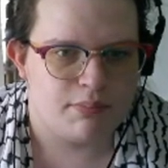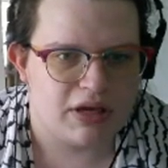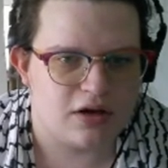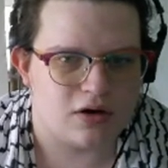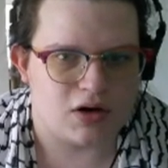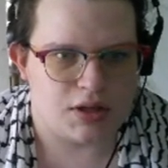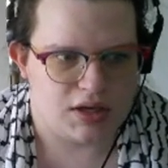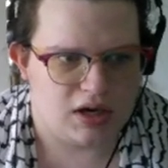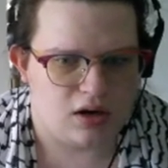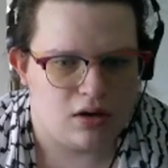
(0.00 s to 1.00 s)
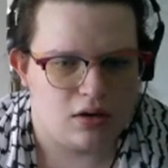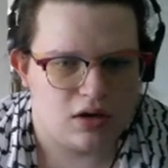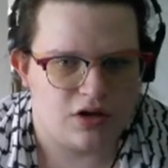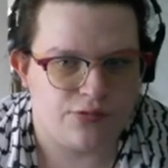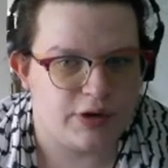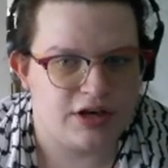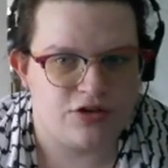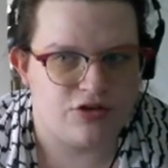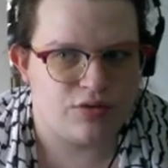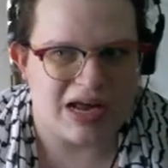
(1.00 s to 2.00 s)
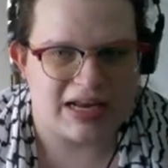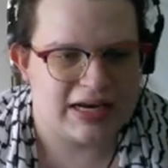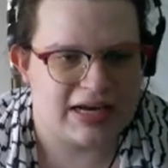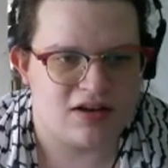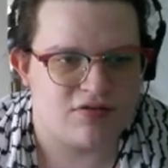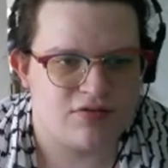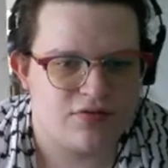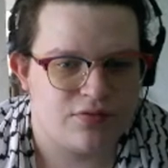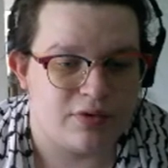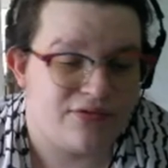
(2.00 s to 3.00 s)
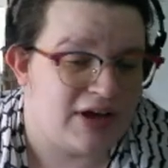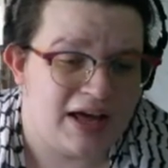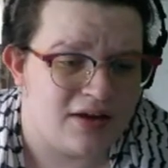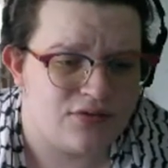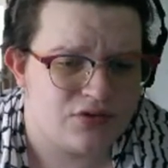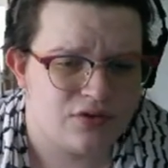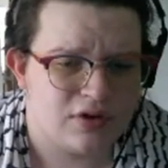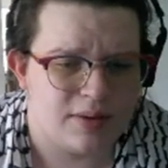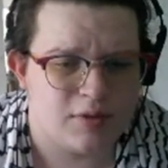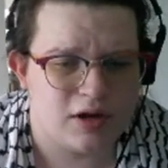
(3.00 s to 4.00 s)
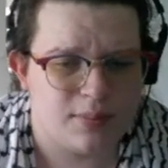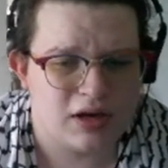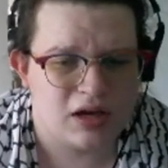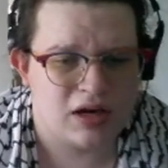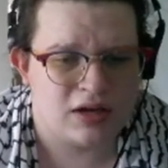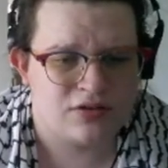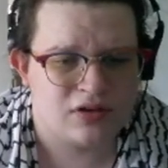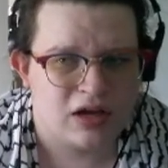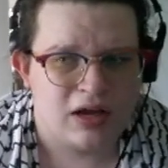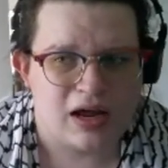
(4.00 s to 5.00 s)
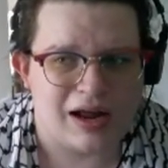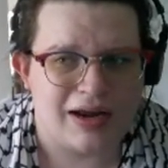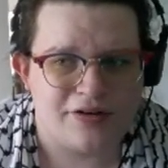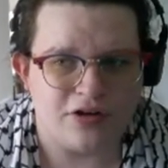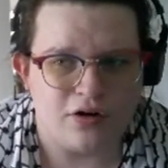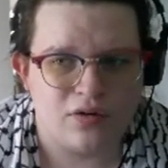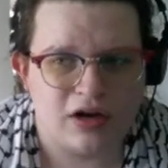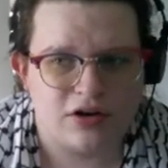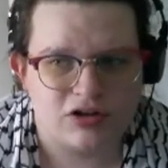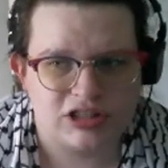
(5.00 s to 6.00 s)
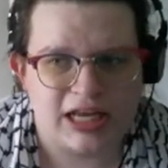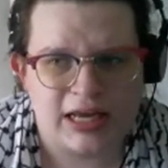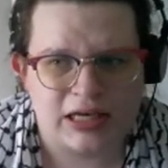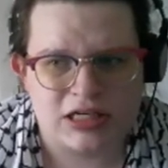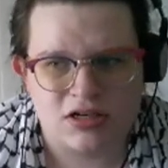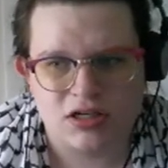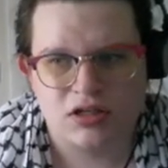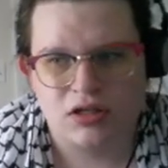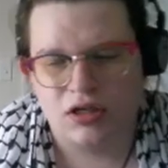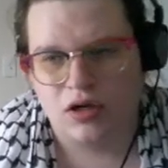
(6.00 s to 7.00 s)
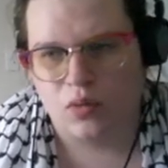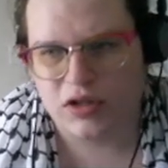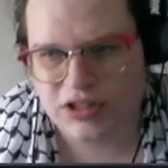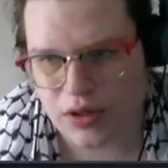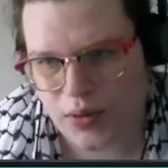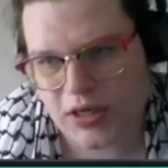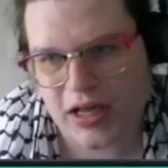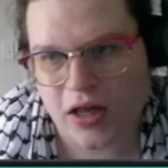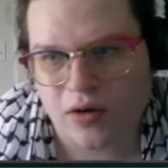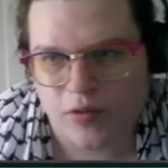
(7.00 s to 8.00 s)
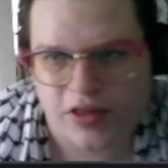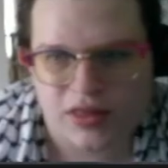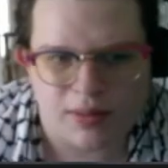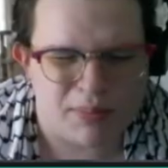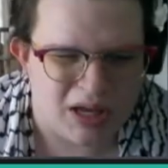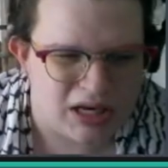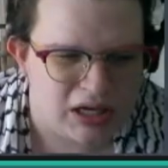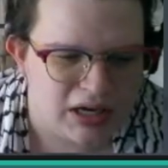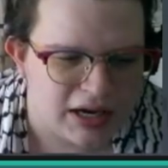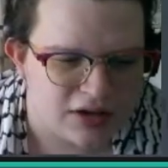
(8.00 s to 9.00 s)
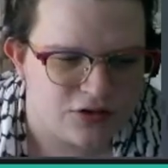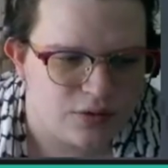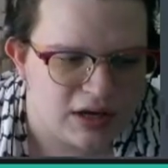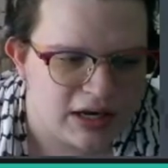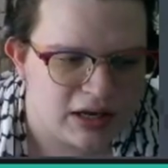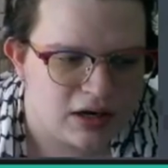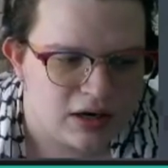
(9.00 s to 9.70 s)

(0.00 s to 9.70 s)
girl here. Because we do not have revives. I'm gonna be honest. I don't understand what's going on with the money. I guess you get it